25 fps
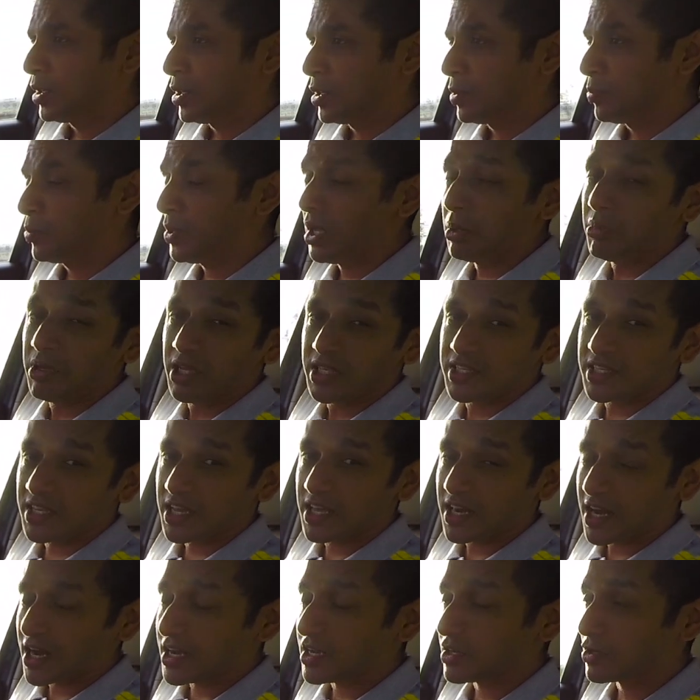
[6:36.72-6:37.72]
Maybe it's a
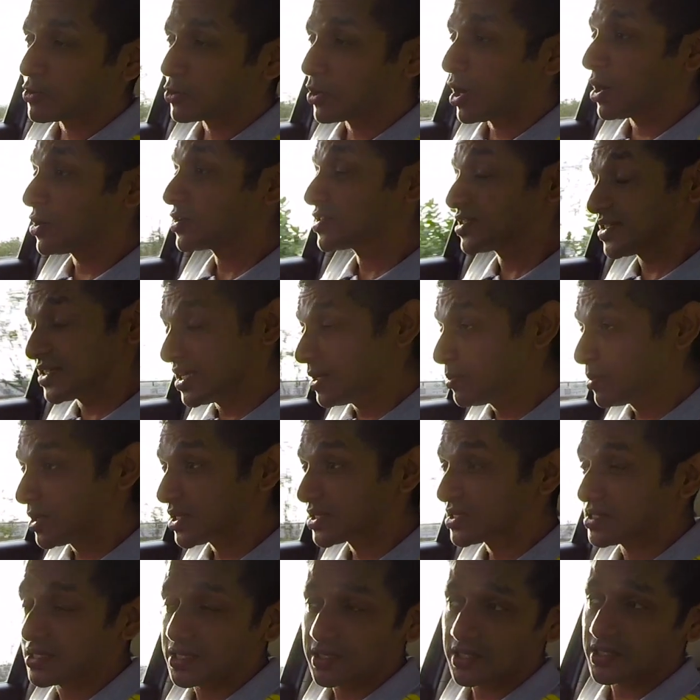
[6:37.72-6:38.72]
credit to how
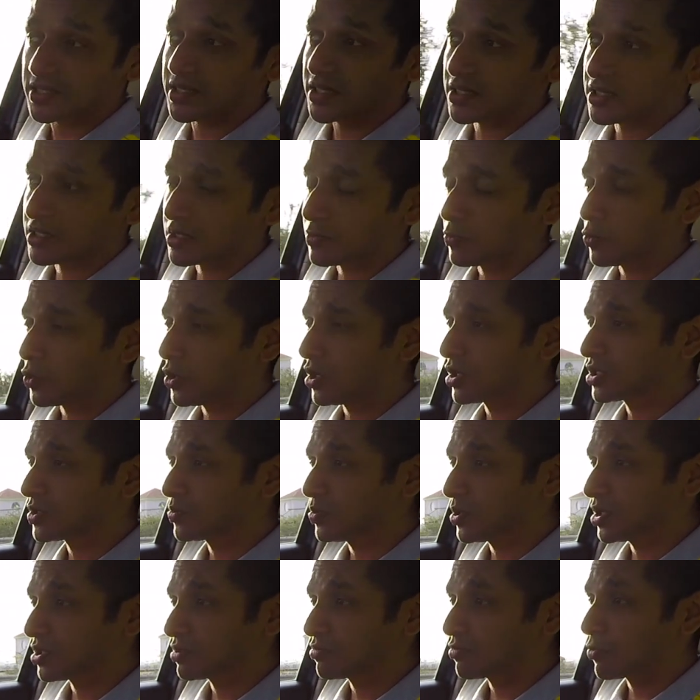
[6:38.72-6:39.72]
seamlessly the system works,
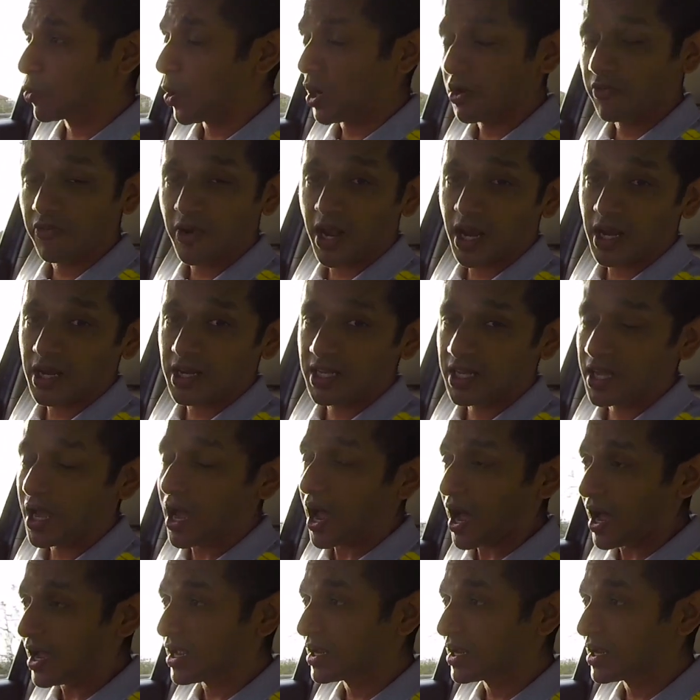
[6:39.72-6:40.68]
but quite frankly, I